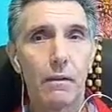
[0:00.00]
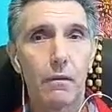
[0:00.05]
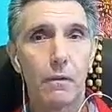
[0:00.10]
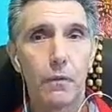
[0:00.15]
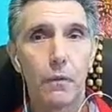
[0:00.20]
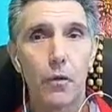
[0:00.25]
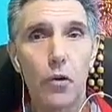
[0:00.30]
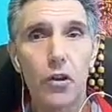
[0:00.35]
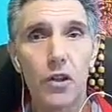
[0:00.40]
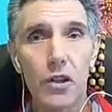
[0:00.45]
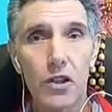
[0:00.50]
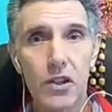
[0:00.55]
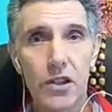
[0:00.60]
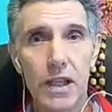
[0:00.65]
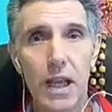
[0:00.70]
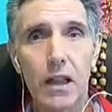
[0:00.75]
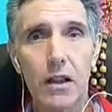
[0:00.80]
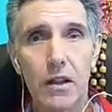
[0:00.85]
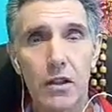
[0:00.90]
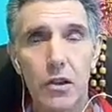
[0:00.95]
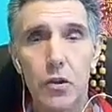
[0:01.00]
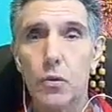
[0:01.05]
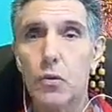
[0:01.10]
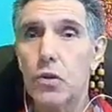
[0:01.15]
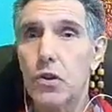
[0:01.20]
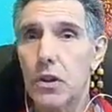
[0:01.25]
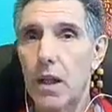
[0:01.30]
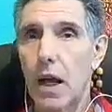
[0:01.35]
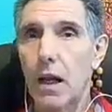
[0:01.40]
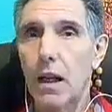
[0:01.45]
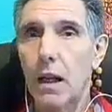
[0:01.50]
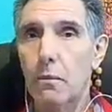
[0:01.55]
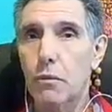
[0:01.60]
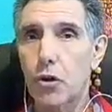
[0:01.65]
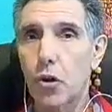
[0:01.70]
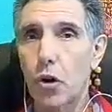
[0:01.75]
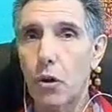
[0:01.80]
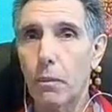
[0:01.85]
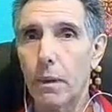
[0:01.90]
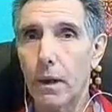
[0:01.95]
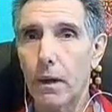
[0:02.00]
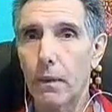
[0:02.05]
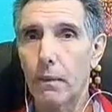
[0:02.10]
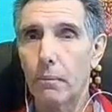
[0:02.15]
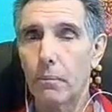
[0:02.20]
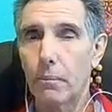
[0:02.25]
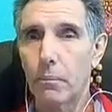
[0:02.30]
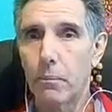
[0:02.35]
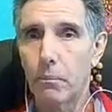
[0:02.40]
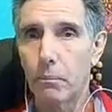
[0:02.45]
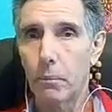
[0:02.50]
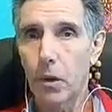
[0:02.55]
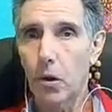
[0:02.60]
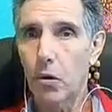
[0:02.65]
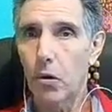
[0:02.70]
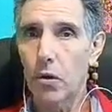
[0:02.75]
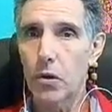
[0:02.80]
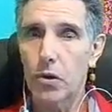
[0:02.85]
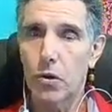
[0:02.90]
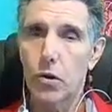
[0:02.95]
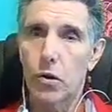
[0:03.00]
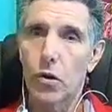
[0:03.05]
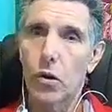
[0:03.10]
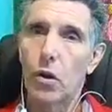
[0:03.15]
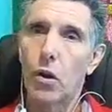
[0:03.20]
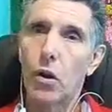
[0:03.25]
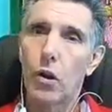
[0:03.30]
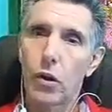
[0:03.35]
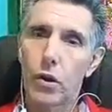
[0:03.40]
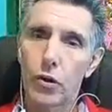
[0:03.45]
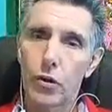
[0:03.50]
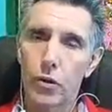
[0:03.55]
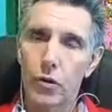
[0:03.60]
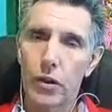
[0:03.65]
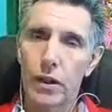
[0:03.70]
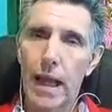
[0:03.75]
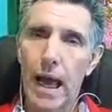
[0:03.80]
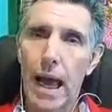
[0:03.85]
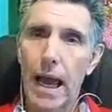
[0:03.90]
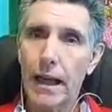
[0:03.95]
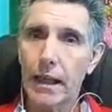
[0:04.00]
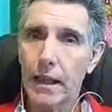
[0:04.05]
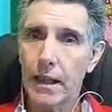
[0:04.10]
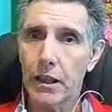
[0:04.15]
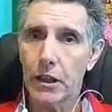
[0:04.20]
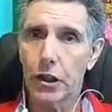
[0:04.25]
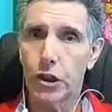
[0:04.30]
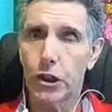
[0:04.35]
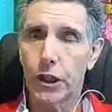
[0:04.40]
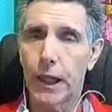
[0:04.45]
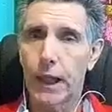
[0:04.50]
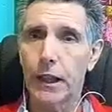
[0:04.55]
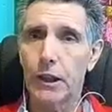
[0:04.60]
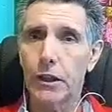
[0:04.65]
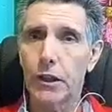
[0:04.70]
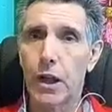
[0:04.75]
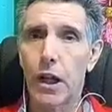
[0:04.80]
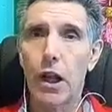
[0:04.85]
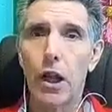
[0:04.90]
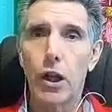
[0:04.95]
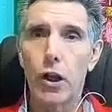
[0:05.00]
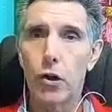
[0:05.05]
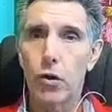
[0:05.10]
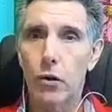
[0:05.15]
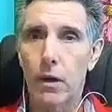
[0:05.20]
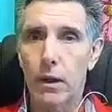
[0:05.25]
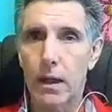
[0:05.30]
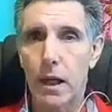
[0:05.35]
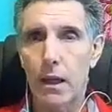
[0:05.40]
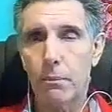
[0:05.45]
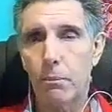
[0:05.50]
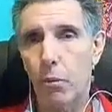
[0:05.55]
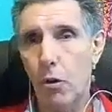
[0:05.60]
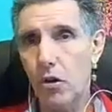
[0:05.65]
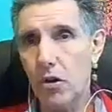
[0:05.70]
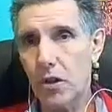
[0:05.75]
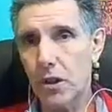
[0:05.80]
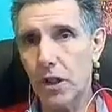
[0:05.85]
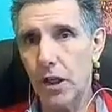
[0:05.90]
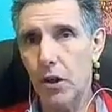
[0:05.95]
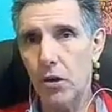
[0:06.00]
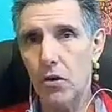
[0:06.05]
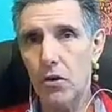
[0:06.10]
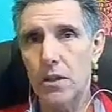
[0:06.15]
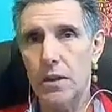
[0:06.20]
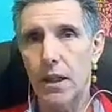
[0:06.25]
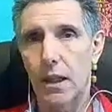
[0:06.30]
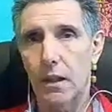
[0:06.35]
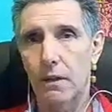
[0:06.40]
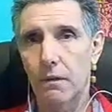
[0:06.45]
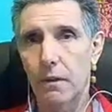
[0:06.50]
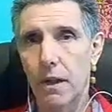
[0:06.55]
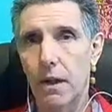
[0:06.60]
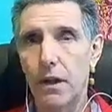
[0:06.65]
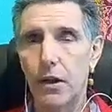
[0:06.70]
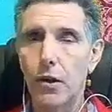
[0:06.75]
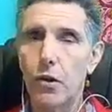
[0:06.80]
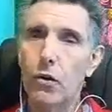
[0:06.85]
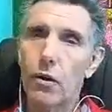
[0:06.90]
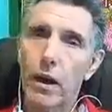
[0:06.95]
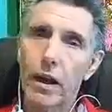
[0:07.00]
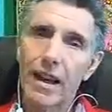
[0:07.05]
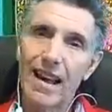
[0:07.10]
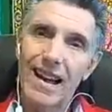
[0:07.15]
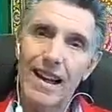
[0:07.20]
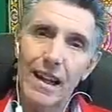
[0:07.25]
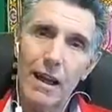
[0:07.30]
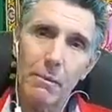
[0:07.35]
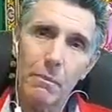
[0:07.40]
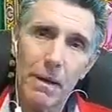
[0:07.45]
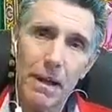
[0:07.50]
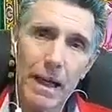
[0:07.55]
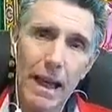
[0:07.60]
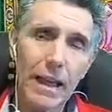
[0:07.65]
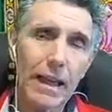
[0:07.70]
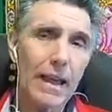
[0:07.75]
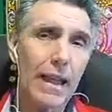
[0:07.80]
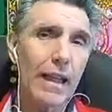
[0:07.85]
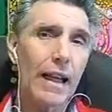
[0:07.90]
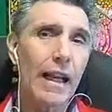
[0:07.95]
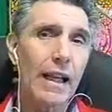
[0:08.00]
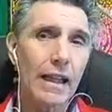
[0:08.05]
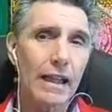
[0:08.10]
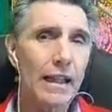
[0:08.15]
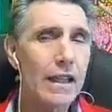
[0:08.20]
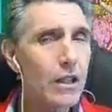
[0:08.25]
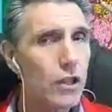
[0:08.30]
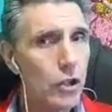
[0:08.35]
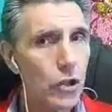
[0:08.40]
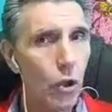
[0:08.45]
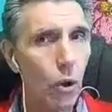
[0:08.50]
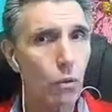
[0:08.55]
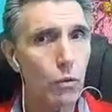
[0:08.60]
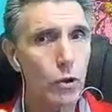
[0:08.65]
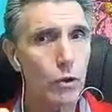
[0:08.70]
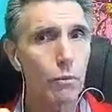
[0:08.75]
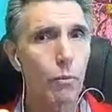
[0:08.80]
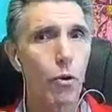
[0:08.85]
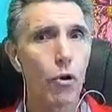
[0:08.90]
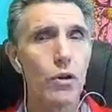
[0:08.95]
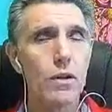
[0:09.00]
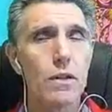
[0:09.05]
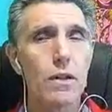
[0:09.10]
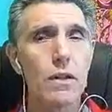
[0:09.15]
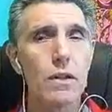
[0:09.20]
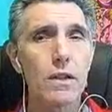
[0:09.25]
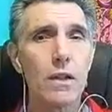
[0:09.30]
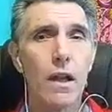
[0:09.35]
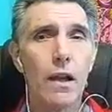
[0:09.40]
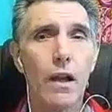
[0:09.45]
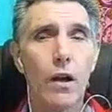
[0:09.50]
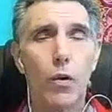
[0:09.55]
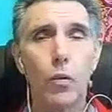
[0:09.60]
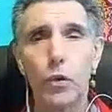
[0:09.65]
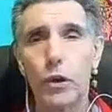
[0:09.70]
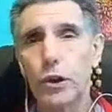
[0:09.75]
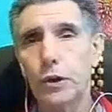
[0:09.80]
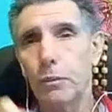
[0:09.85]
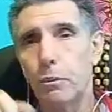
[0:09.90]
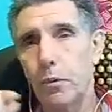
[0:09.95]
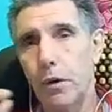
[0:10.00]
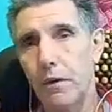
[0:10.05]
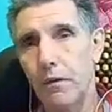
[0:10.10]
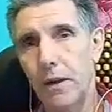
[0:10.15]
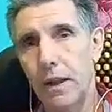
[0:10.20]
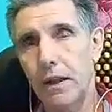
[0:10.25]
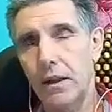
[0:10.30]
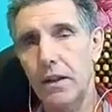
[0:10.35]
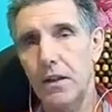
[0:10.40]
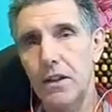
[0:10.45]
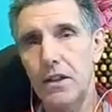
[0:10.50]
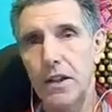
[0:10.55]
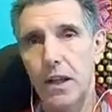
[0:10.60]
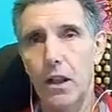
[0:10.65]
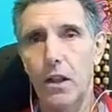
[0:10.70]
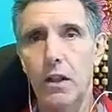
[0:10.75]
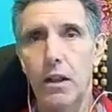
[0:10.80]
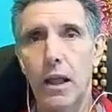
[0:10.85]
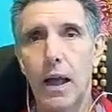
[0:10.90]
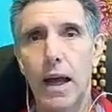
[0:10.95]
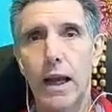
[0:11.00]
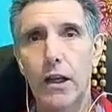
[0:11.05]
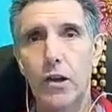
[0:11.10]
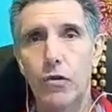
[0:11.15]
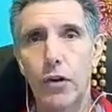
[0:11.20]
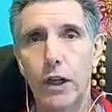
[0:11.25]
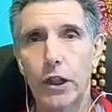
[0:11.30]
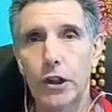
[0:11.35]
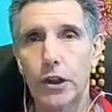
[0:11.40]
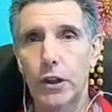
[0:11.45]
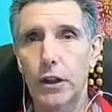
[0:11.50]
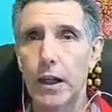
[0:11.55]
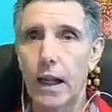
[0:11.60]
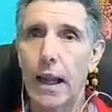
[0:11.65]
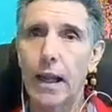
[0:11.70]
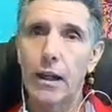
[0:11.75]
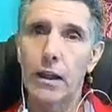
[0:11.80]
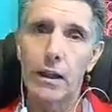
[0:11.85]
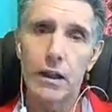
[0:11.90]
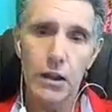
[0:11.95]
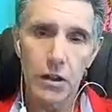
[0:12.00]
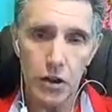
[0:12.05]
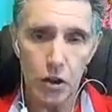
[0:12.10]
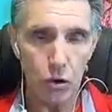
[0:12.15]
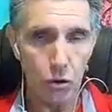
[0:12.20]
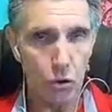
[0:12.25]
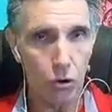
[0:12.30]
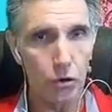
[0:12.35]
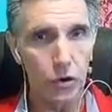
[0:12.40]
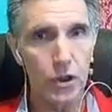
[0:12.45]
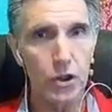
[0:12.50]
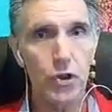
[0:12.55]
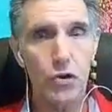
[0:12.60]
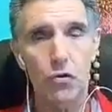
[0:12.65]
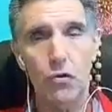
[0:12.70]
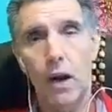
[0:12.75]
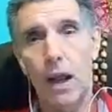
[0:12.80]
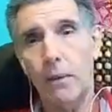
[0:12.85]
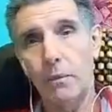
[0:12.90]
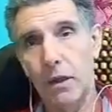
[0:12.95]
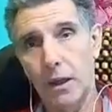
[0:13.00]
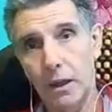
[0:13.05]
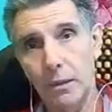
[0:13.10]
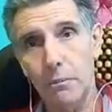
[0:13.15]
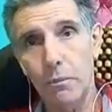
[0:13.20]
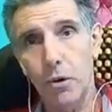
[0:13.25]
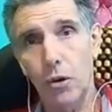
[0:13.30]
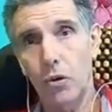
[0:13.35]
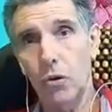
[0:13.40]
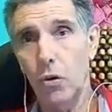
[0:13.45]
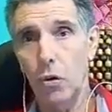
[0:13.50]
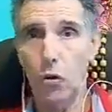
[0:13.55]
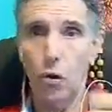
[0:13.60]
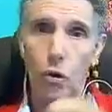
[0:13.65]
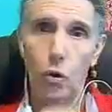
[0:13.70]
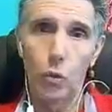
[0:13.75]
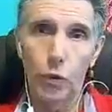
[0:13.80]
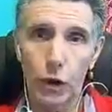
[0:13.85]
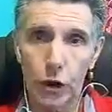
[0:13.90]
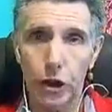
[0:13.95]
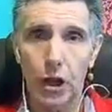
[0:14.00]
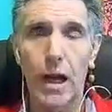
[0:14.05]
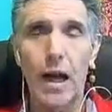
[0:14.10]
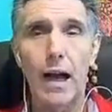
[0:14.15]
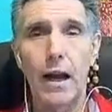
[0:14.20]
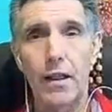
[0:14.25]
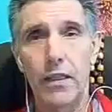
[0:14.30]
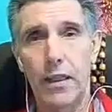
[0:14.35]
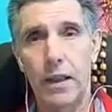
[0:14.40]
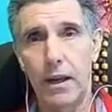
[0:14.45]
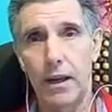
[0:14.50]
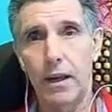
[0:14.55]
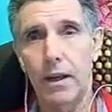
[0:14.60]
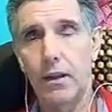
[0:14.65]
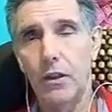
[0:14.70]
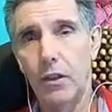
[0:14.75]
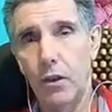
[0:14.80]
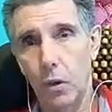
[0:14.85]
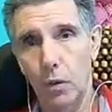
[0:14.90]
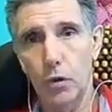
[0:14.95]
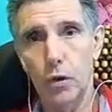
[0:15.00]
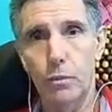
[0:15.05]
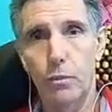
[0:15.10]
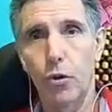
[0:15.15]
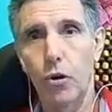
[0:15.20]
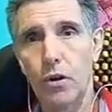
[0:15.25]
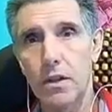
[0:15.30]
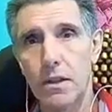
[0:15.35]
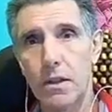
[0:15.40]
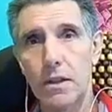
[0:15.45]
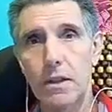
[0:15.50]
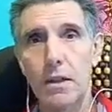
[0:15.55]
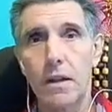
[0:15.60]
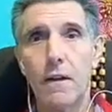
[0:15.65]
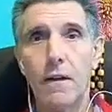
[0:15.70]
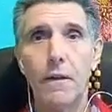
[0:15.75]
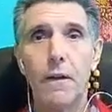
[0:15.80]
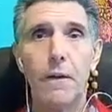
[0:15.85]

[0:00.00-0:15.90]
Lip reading: for the cells to start absorbing, because your diet has changed, you are not poisoning yourself, you are eliminating at least those poisons which prevent cellular hydration, and this is all described in a protocol. Which are they, those poisons?